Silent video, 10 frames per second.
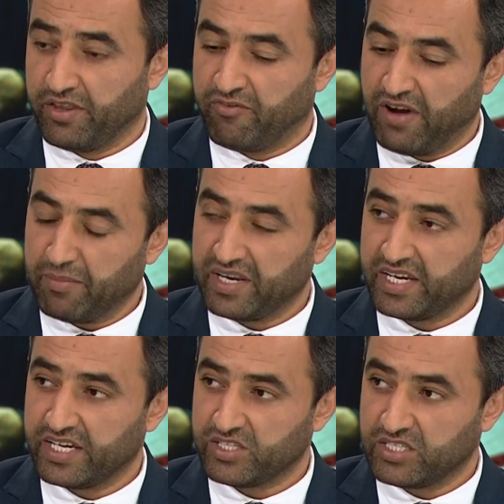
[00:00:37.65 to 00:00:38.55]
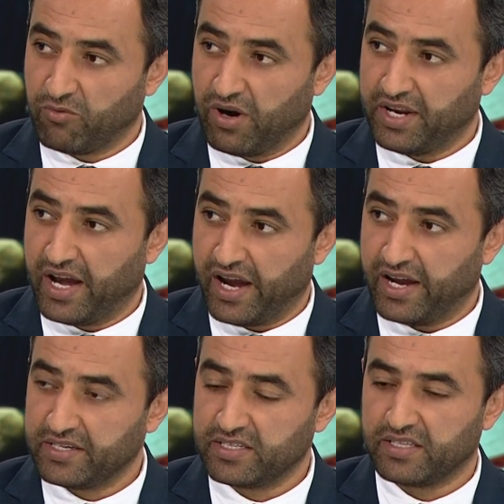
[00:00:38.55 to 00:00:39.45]
The family is the one
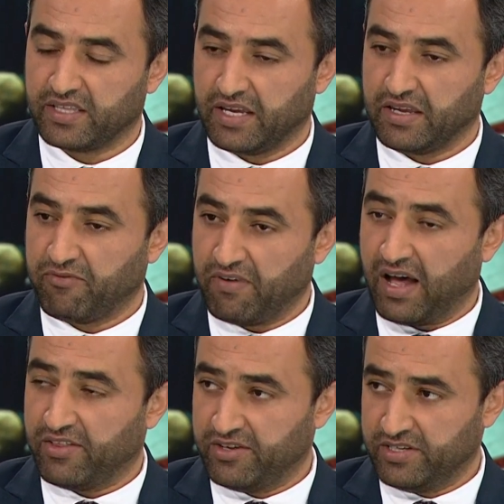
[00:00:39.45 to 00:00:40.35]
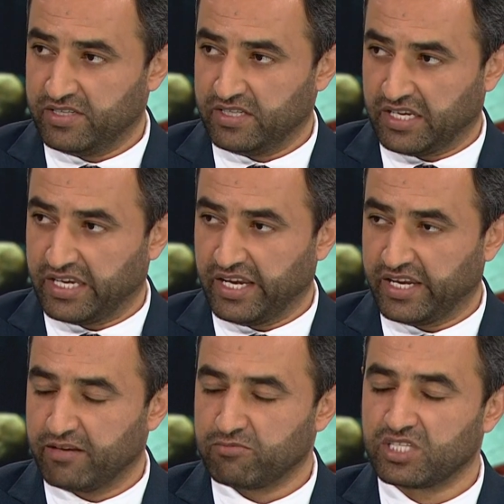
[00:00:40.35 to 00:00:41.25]
hand, the father, the king
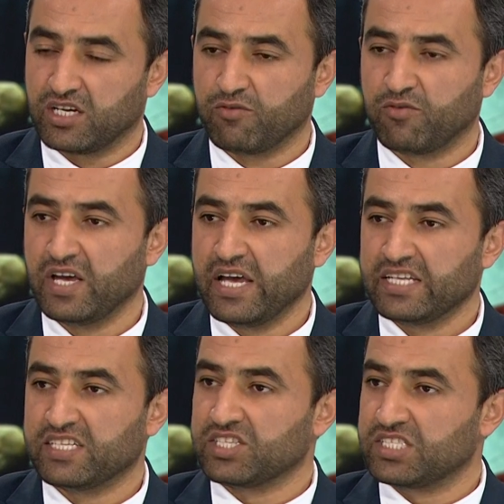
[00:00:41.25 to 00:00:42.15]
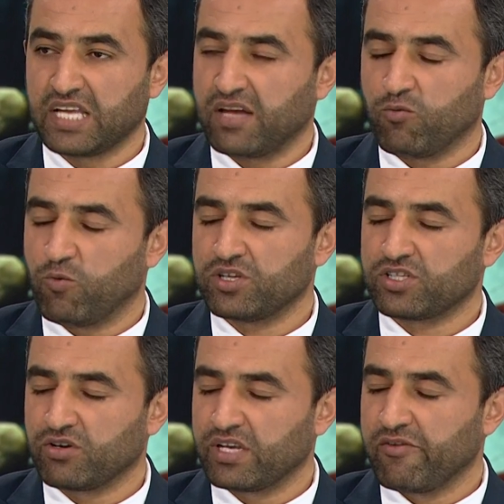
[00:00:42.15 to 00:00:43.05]
himself, does not
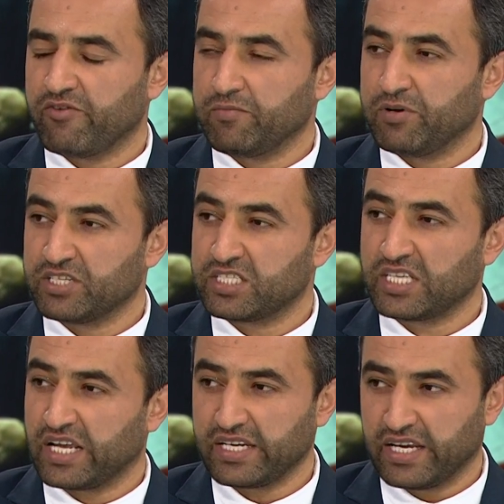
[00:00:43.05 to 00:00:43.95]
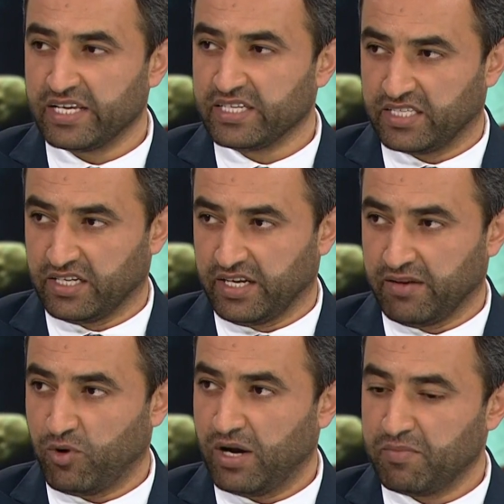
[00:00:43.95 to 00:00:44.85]
want to give up his son easily.
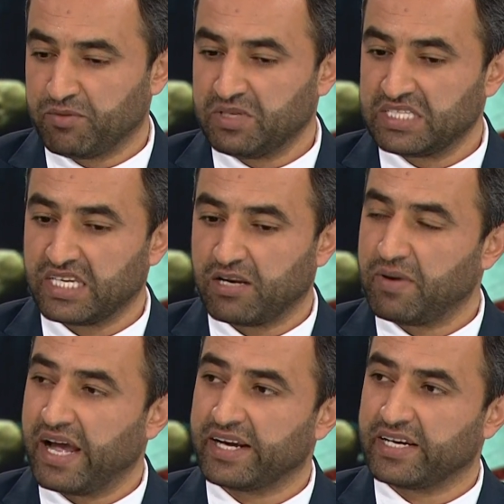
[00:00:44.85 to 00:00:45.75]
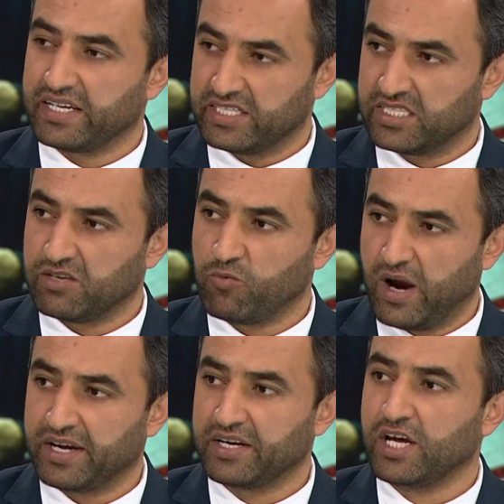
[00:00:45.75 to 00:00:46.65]
Mohammed bin Salman is the
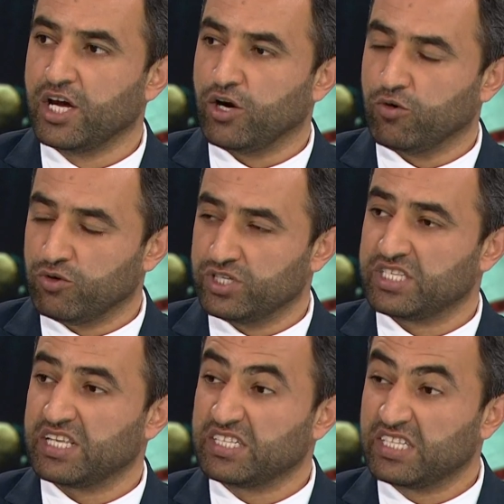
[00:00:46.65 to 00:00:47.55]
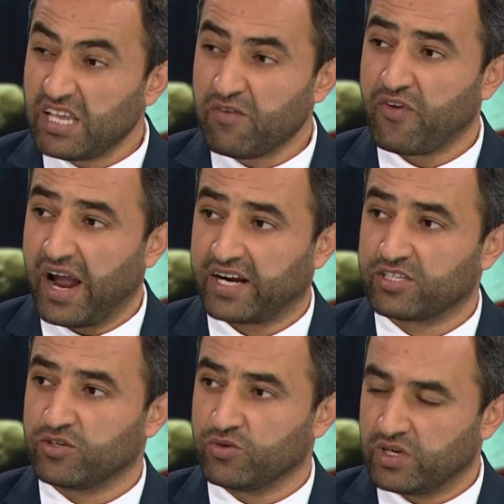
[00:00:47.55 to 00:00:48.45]
one who is the de
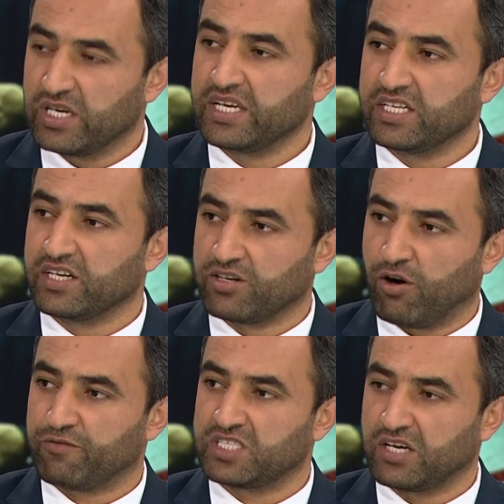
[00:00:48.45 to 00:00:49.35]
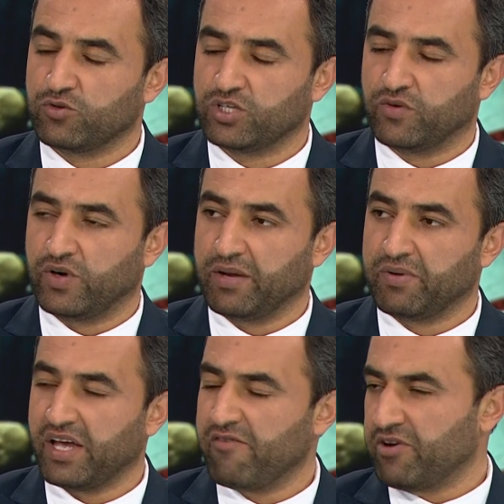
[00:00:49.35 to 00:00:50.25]
facto leader of Saudi
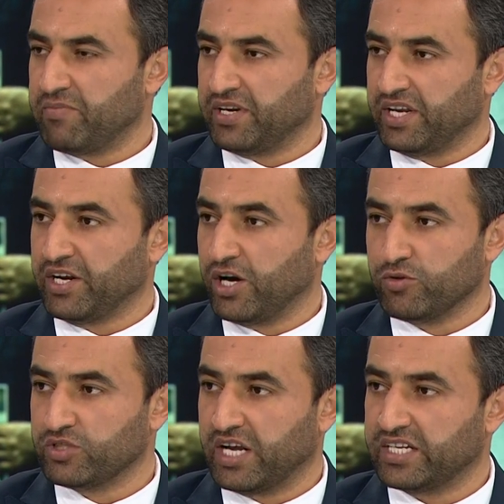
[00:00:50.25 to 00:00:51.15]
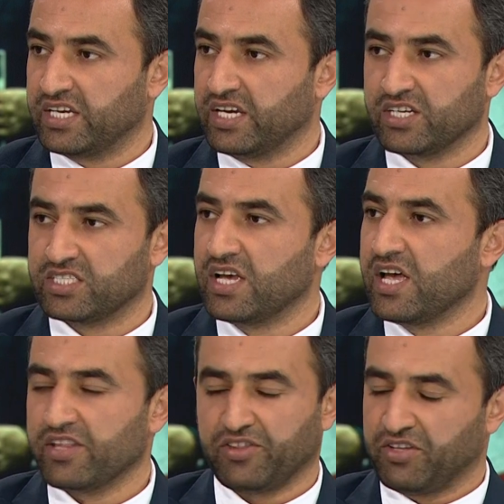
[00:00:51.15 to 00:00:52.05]
Arabia. Everybody knows that he is
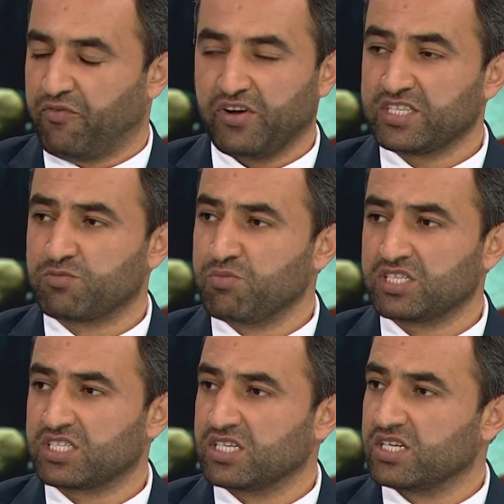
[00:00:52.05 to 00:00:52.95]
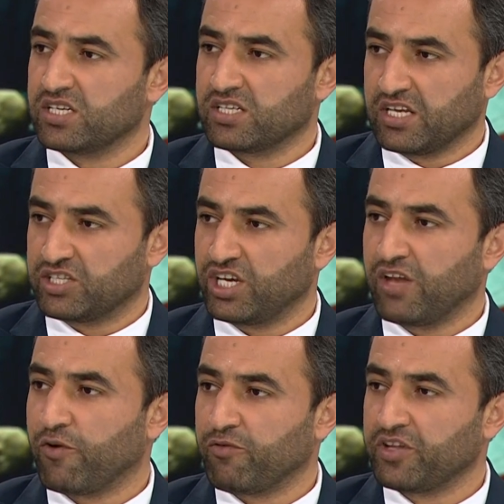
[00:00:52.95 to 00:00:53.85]
the defense minister, the
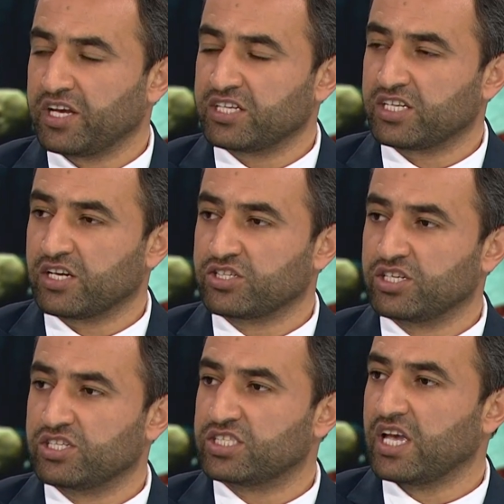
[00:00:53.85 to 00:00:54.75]
chief of the intelligence.